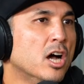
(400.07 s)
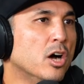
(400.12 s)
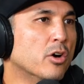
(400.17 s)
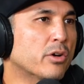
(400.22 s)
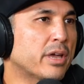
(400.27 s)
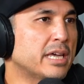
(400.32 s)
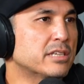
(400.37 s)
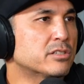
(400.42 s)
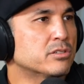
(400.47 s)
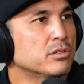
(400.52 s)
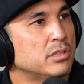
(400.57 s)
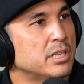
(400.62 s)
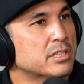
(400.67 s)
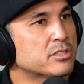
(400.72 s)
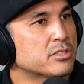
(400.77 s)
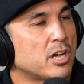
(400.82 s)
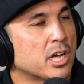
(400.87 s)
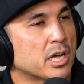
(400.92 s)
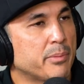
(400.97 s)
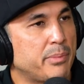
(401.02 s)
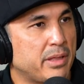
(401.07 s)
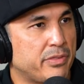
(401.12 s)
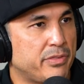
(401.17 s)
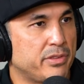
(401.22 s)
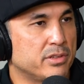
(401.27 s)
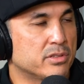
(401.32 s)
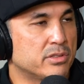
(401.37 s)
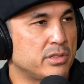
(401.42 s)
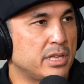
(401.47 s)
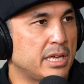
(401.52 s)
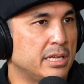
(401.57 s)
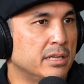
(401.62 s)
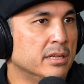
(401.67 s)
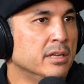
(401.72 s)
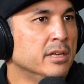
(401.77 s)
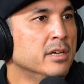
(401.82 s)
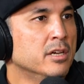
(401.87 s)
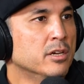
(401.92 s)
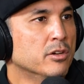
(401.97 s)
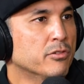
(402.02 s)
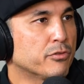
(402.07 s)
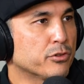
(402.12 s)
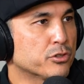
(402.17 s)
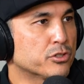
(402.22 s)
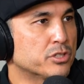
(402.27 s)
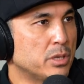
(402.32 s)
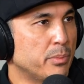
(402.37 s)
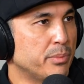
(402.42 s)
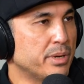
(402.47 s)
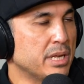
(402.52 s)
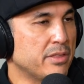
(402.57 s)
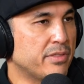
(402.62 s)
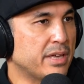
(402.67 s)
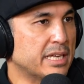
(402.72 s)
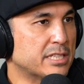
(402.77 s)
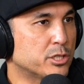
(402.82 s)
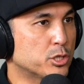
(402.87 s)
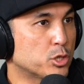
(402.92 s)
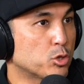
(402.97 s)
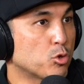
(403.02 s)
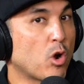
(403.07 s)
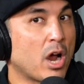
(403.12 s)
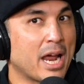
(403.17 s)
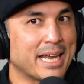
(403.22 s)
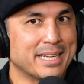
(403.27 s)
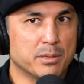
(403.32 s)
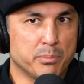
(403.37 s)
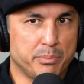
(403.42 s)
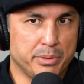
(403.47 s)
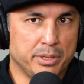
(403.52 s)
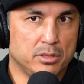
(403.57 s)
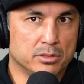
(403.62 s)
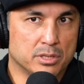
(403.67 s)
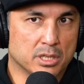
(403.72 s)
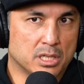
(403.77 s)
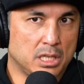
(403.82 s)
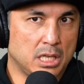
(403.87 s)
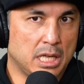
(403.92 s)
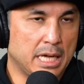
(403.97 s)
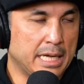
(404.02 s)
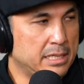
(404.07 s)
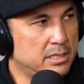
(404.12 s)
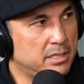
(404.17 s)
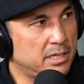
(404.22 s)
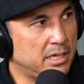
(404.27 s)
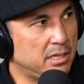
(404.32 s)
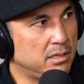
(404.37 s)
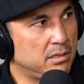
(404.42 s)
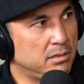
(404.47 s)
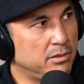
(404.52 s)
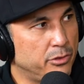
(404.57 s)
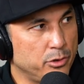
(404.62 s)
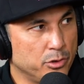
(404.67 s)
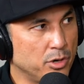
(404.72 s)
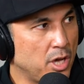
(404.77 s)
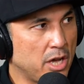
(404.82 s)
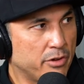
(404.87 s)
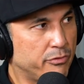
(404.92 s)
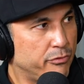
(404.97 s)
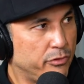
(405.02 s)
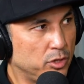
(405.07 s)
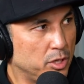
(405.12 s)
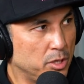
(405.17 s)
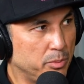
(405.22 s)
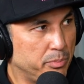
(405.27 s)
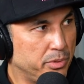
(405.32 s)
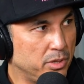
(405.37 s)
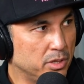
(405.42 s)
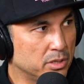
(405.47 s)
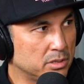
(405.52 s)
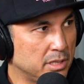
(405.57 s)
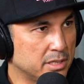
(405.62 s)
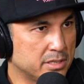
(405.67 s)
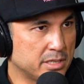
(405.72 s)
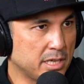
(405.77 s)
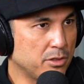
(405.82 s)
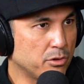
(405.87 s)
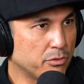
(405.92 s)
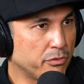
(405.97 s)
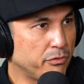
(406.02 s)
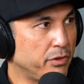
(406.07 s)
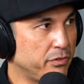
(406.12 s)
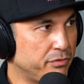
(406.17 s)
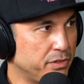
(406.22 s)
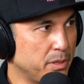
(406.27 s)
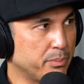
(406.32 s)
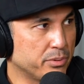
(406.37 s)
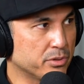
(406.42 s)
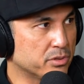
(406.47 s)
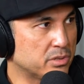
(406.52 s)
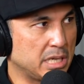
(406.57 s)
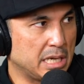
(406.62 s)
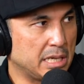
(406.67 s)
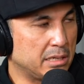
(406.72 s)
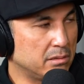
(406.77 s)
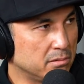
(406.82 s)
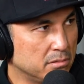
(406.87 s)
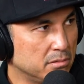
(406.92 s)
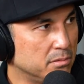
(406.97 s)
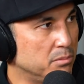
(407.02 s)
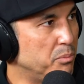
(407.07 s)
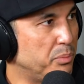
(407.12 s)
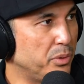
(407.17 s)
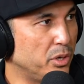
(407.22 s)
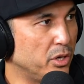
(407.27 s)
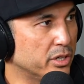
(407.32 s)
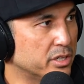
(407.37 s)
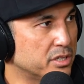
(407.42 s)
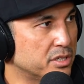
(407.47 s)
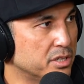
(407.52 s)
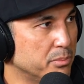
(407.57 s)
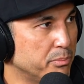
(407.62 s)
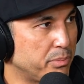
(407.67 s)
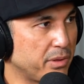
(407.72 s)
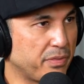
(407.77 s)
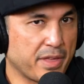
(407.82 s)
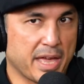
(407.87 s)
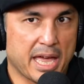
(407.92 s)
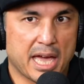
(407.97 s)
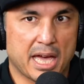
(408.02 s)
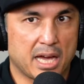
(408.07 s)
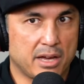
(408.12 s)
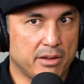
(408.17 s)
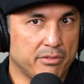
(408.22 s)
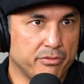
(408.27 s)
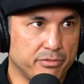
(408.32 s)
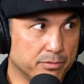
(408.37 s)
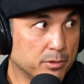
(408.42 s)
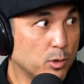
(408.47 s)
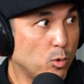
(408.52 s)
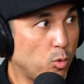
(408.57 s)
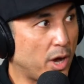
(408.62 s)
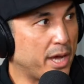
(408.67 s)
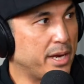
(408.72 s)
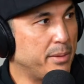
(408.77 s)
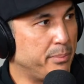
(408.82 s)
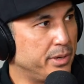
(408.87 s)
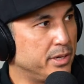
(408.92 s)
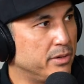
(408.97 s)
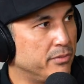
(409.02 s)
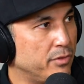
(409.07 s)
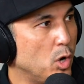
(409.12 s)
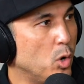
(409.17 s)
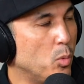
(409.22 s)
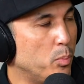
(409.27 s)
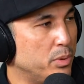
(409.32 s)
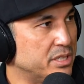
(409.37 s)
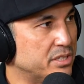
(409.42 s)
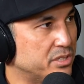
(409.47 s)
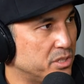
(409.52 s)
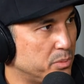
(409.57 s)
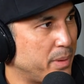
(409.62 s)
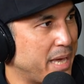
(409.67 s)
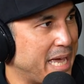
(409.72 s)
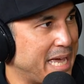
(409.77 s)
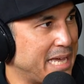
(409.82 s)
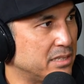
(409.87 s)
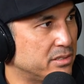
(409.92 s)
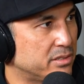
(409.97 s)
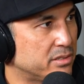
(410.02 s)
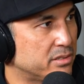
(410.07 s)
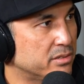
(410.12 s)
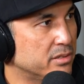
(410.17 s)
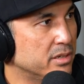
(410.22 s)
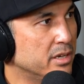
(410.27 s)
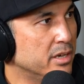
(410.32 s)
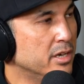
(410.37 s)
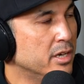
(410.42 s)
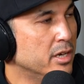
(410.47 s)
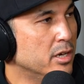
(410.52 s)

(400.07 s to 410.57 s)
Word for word: You know? Okay, so let's talk about this then. For somebody that's trying to build a clientele, they're mm-hmm. not fully booked. Let's say they're fifty percent booked, but they have quite a bit of open space.